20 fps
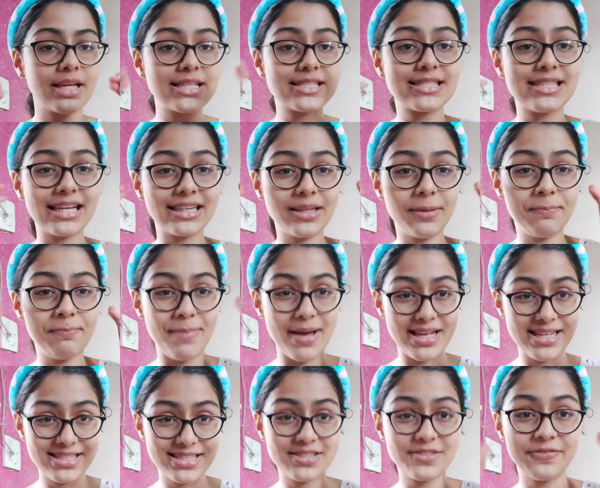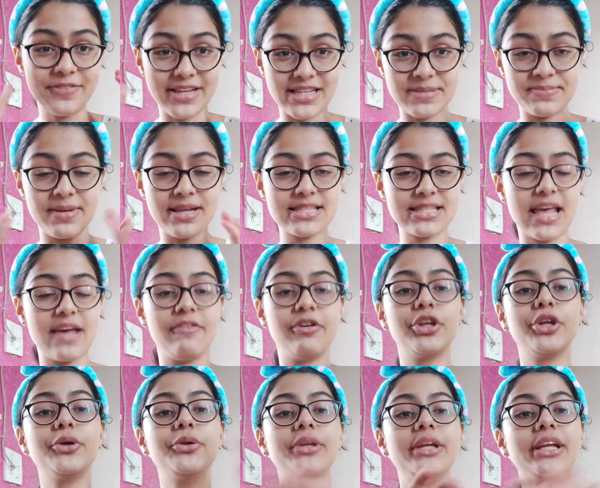It's like the best face mask ever.
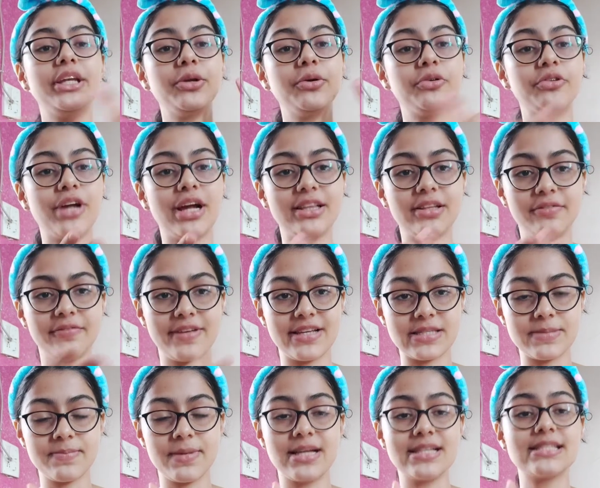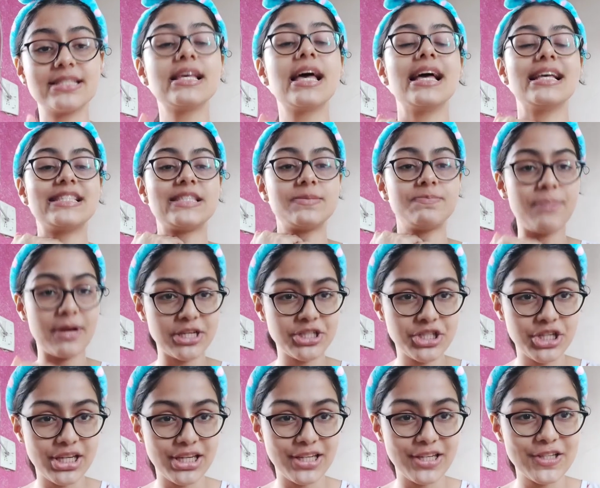You need to try the face mask
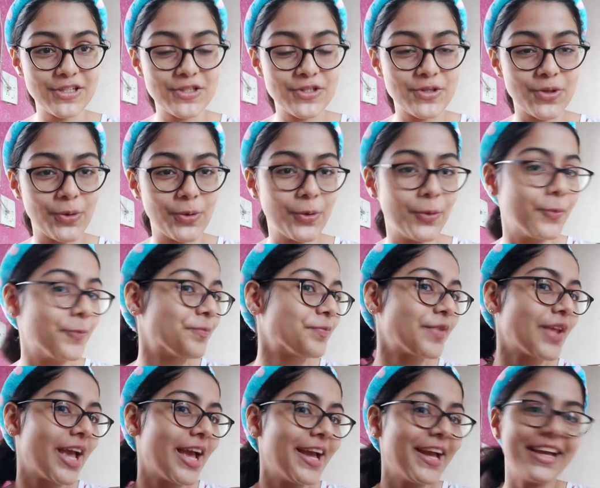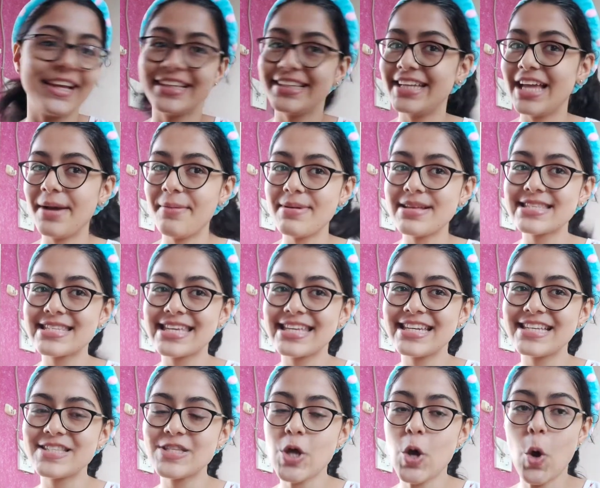especially. So Yeah, my
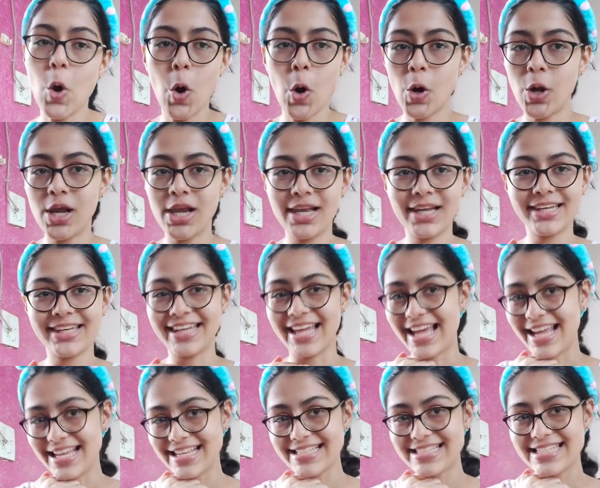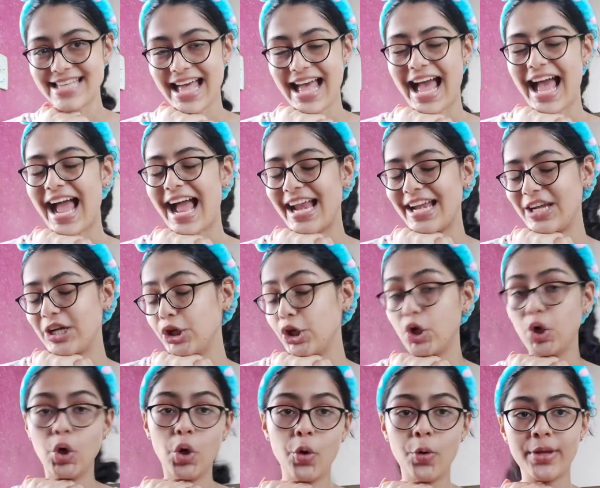skin is all nice and
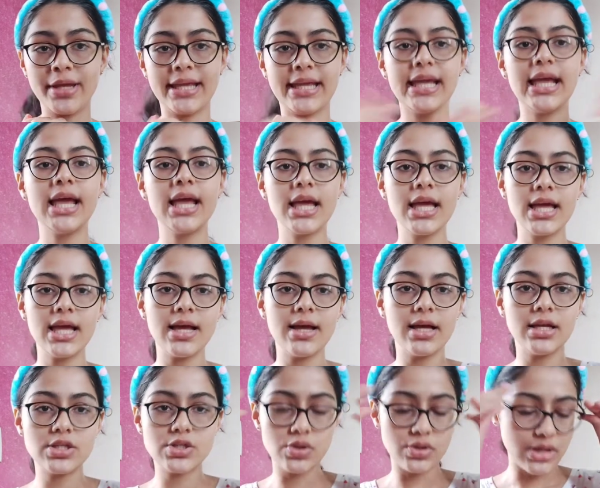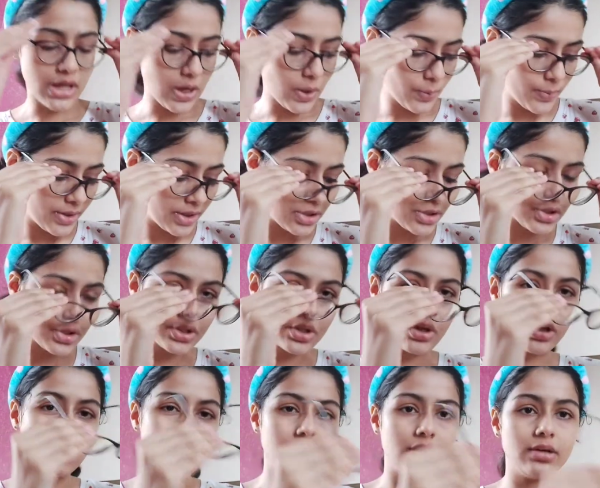glowy. So now we're just
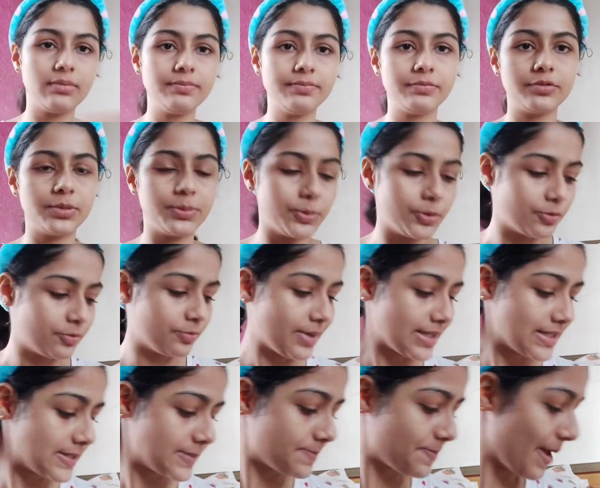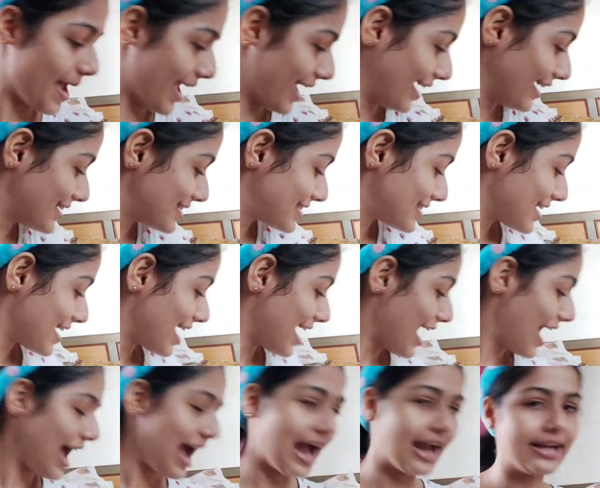gonna move my specs
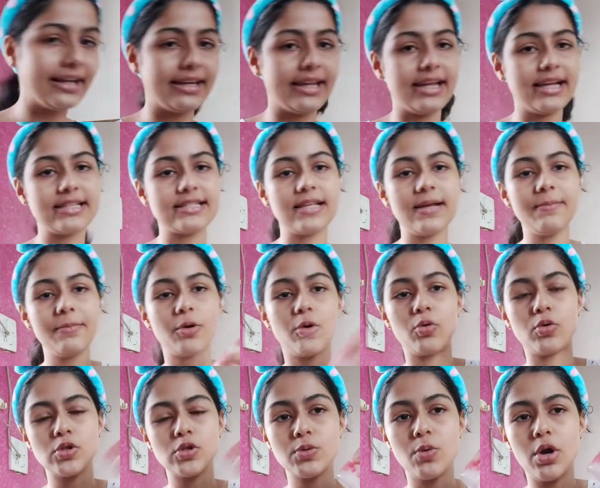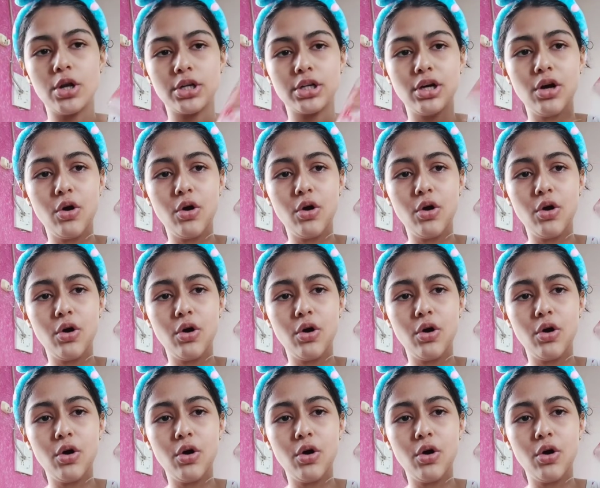and take some rose water.